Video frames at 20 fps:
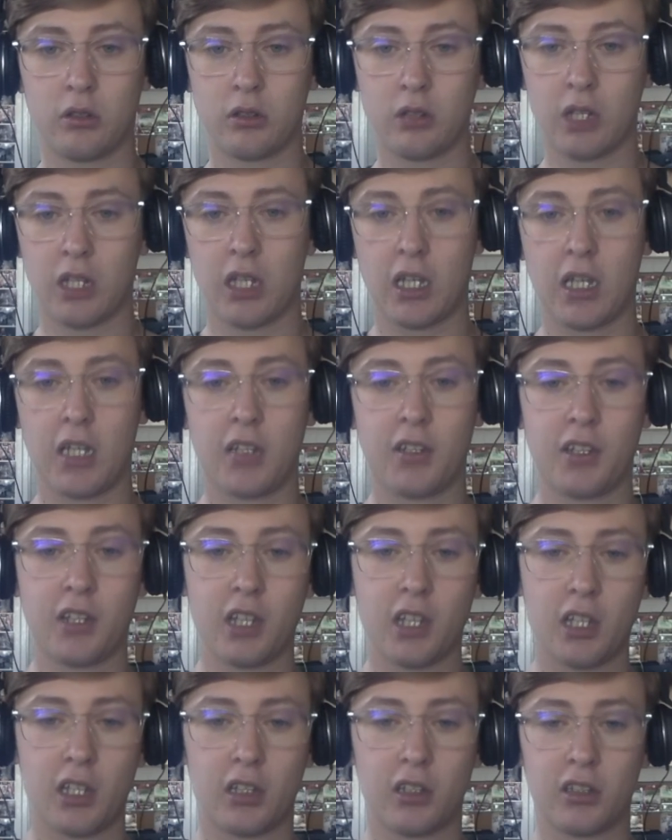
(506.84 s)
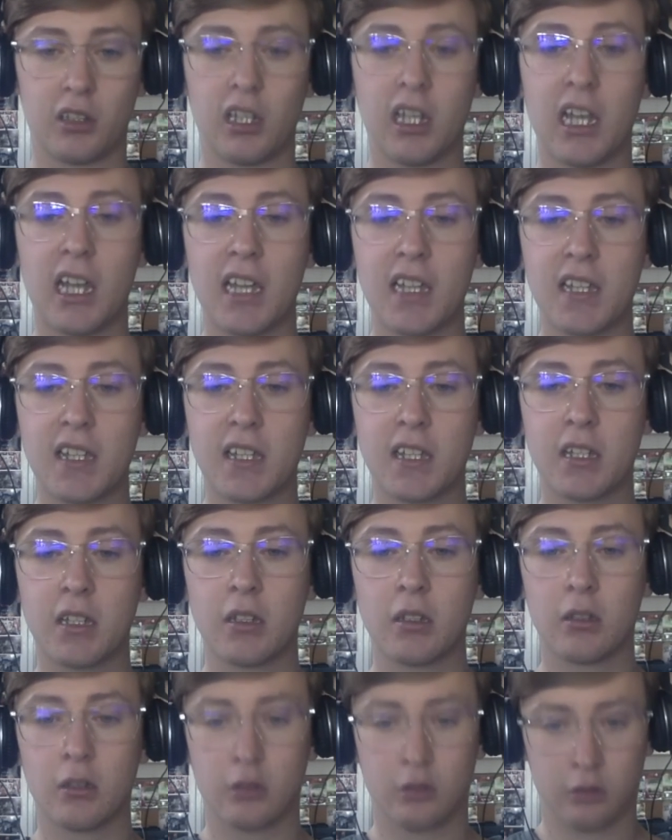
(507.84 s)
The last
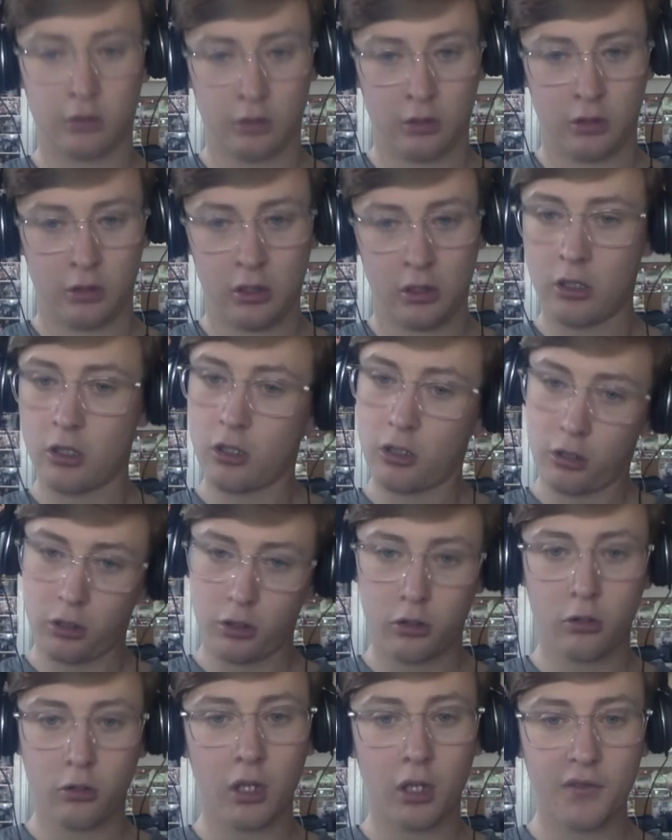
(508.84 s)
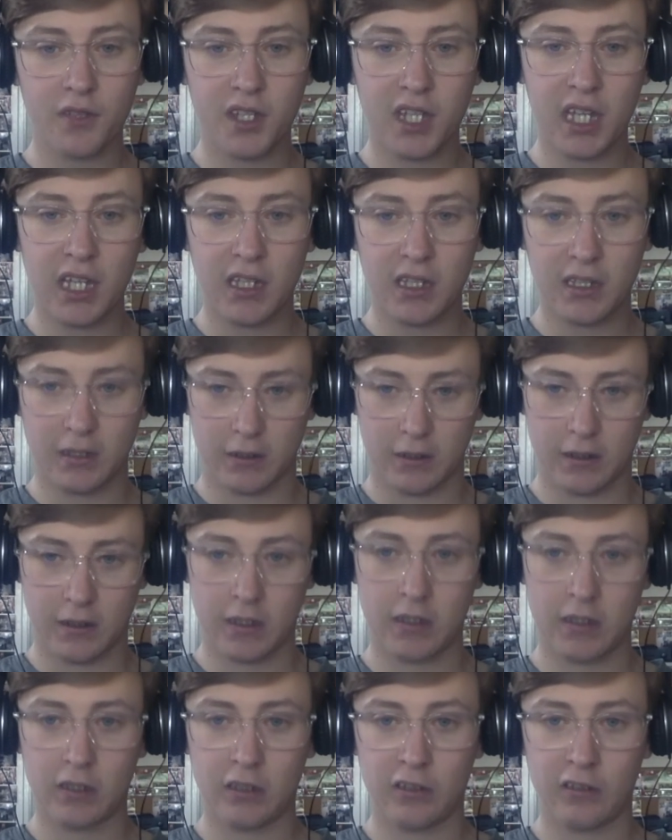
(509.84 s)
12
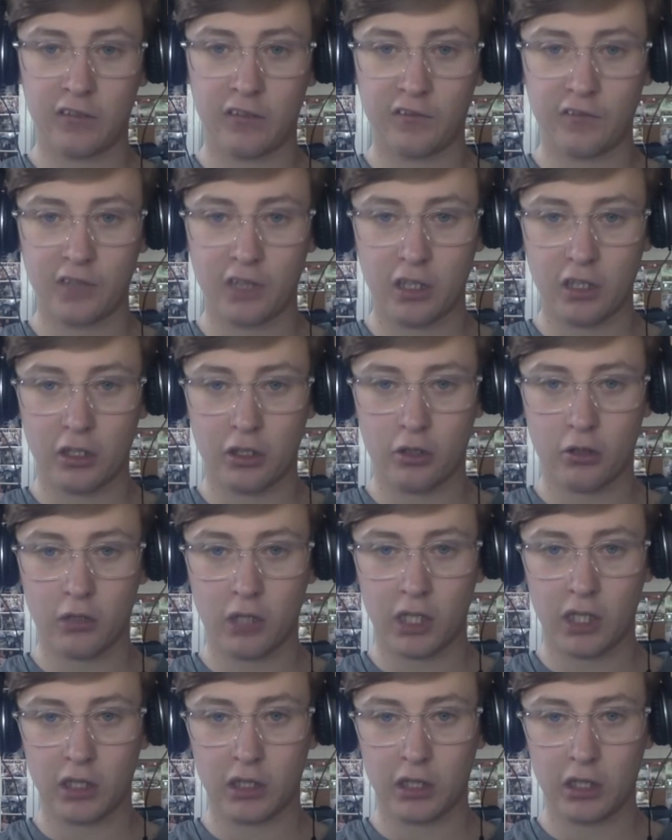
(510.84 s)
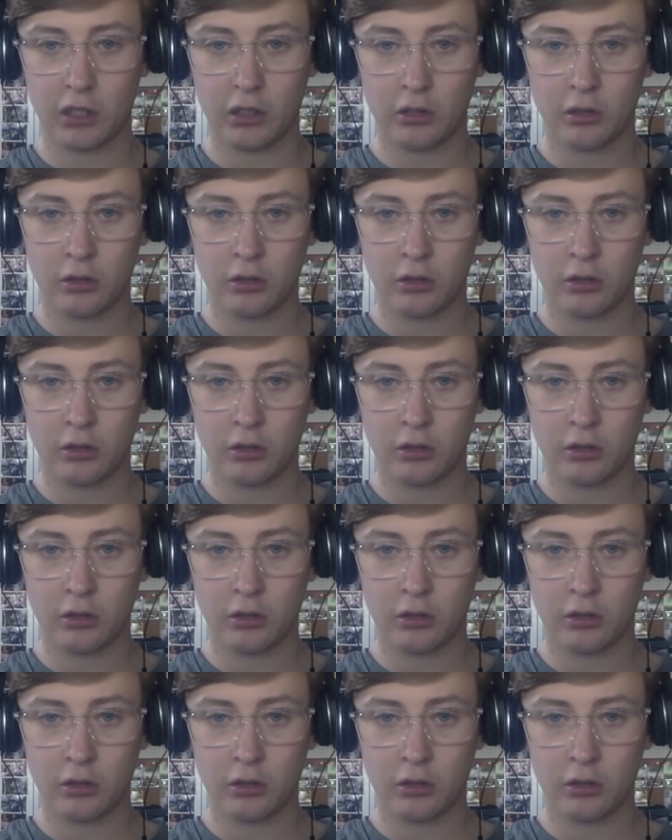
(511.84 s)
seconds of the trailer.